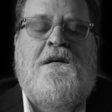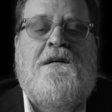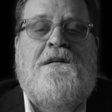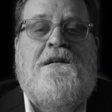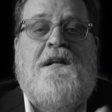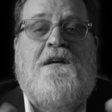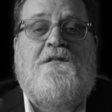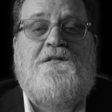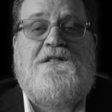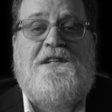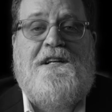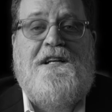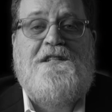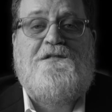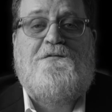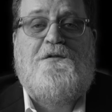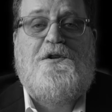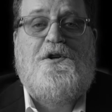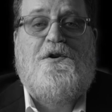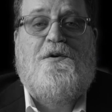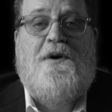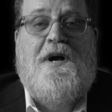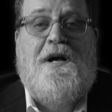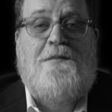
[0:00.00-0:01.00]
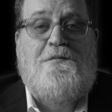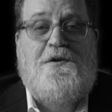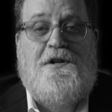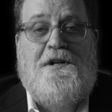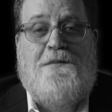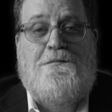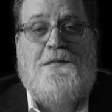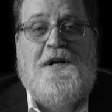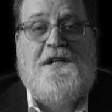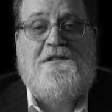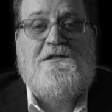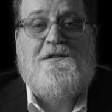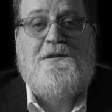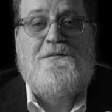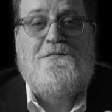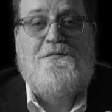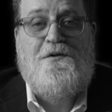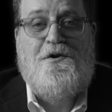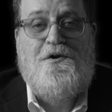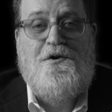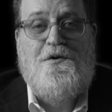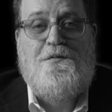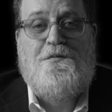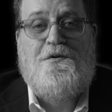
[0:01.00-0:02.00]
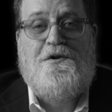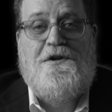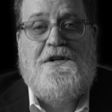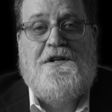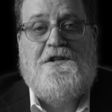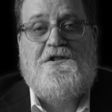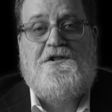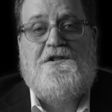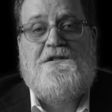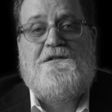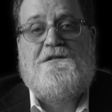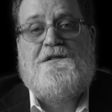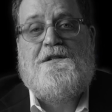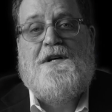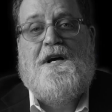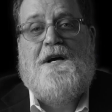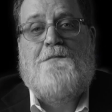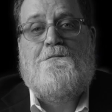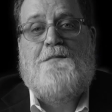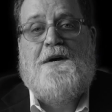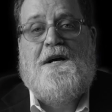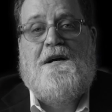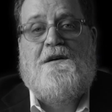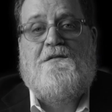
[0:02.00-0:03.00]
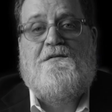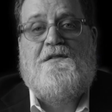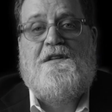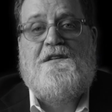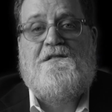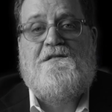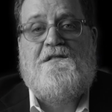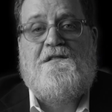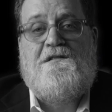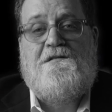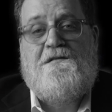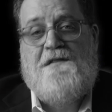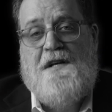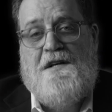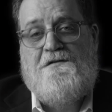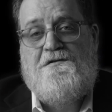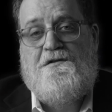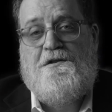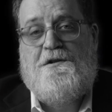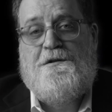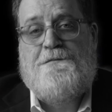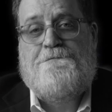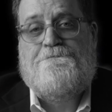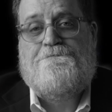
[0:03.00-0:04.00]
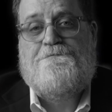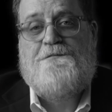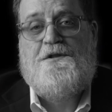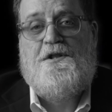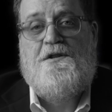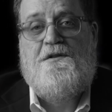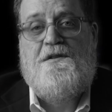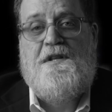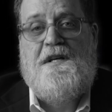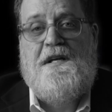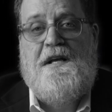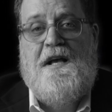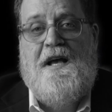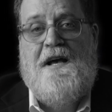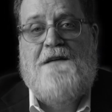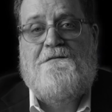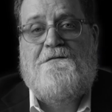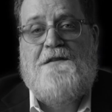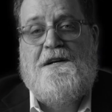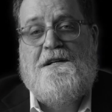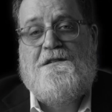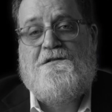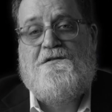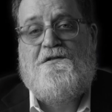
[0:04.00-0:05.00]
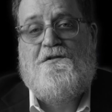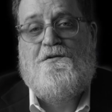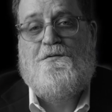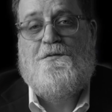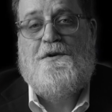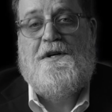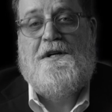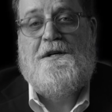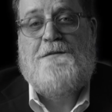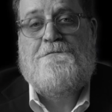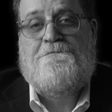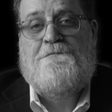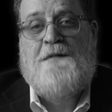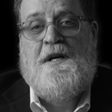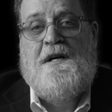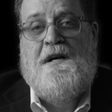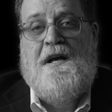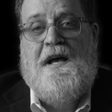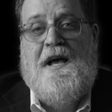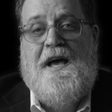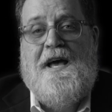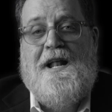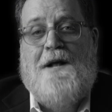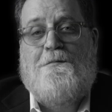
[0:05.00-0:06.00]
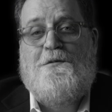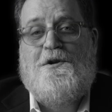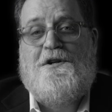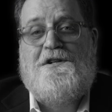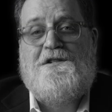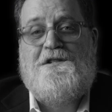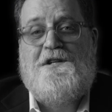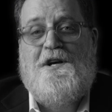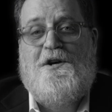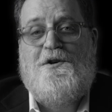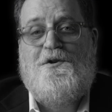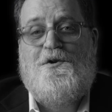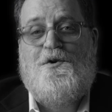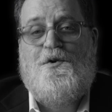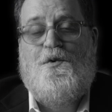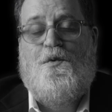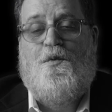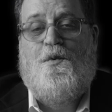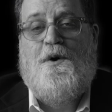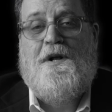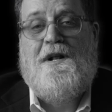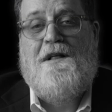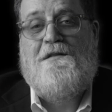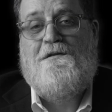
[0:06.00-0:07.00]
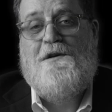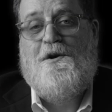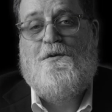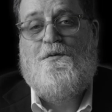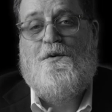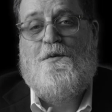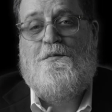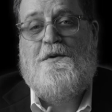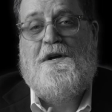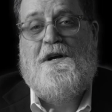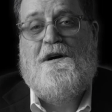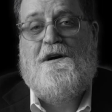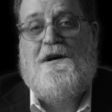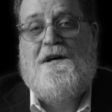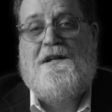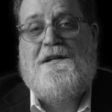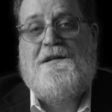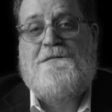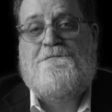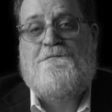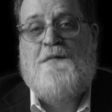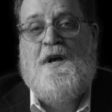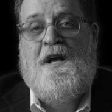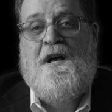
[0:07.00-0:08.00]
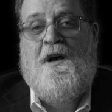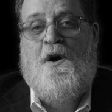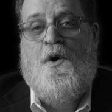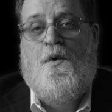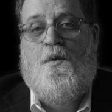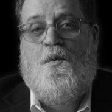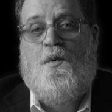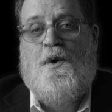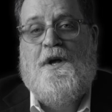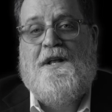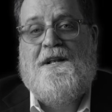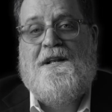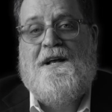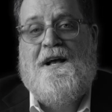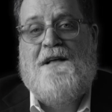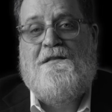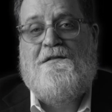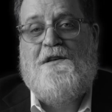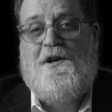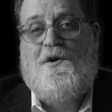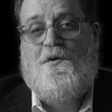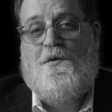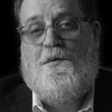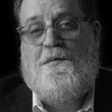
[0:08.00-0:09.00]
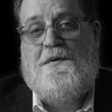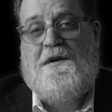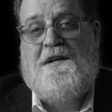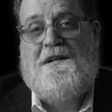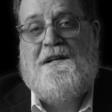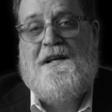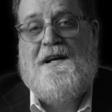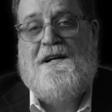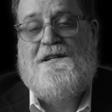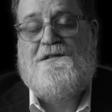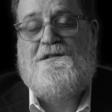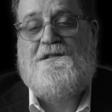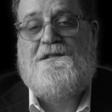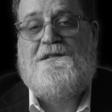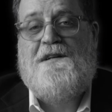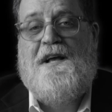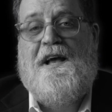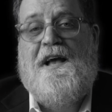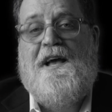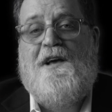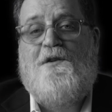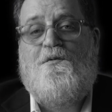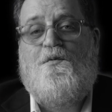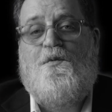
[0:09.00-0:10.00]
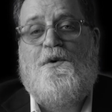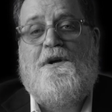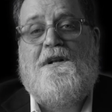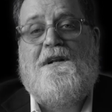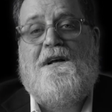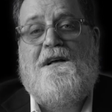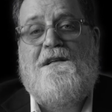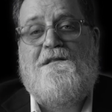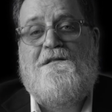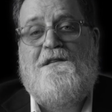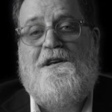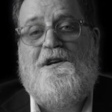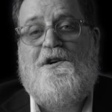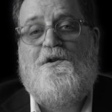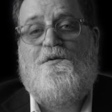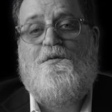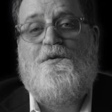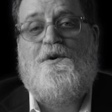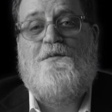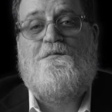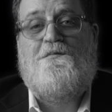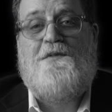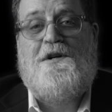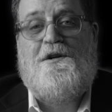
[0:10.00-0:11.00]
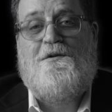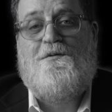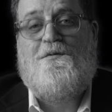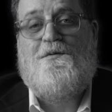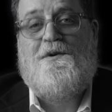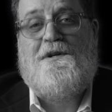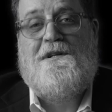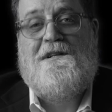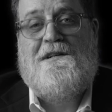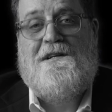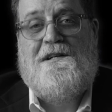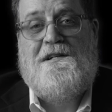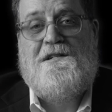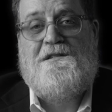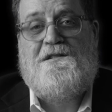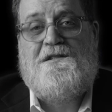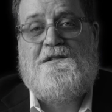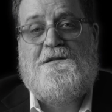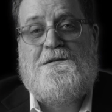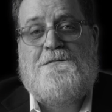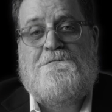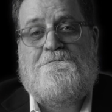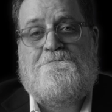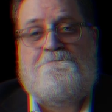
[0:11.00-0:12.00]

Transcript: Now, in today's video, I'm going to make some new predictions about the successor to the FX3. And I'm going to tell you what I think will be on it, when I think it will be announced, and when I think it will be released.